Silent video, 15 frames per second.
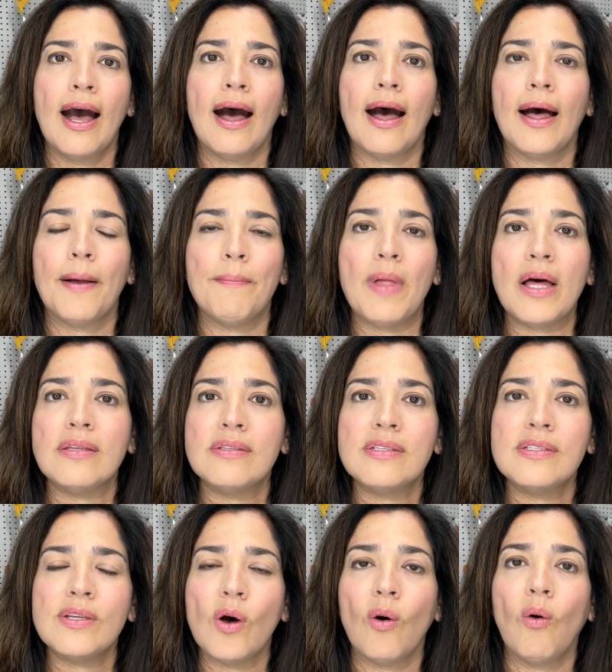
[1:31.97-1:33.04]

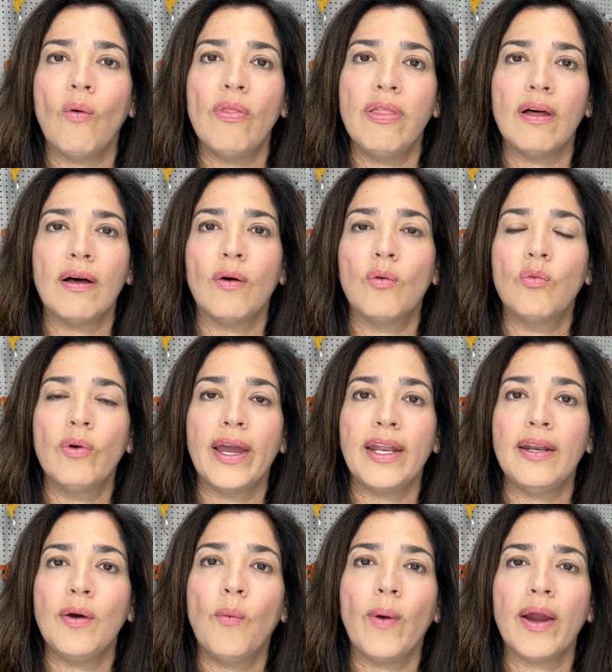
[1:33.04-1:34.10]
the
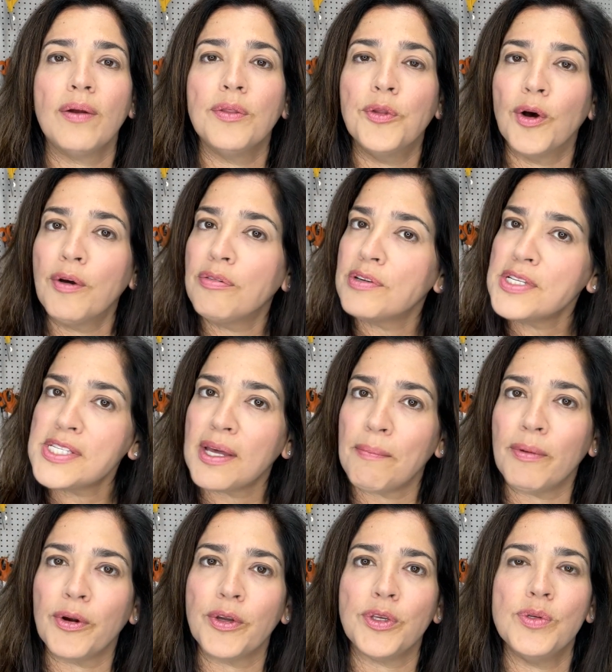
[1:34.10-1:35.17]
ready to wear look for
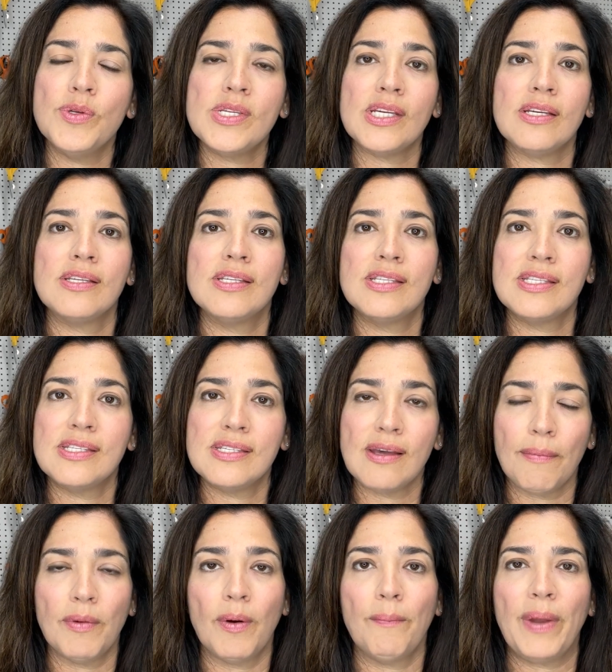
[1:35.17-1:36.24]
summer using
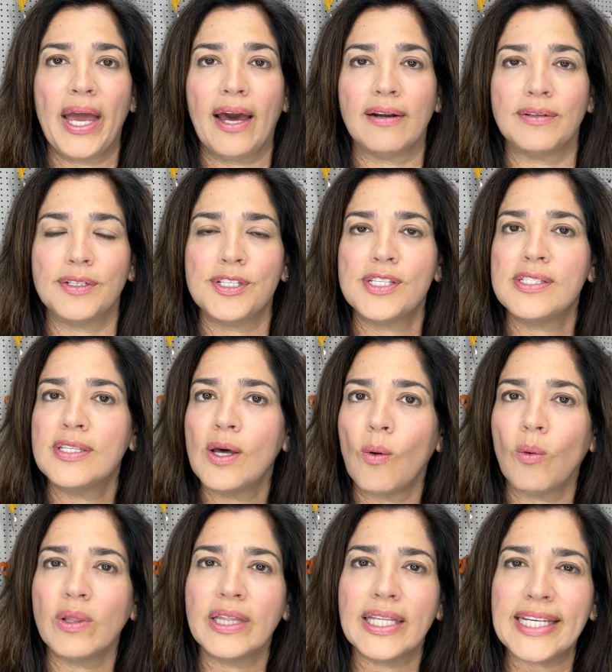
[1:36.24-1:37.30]
summer patterns.
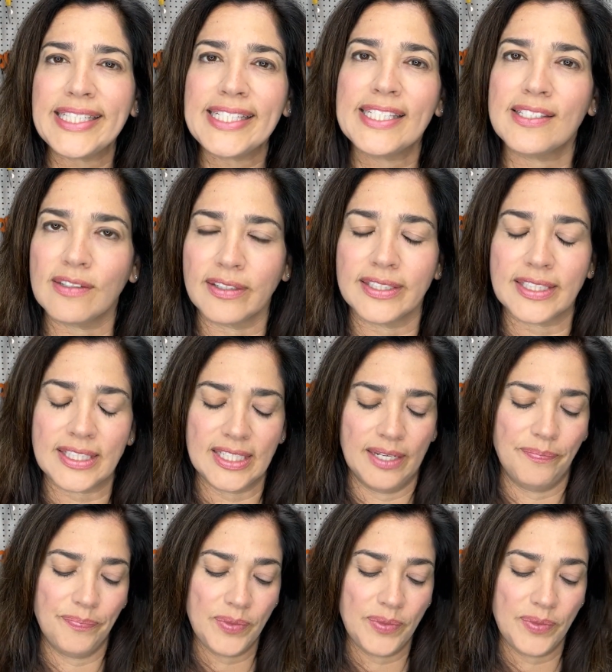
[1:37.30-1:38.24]
So let's start.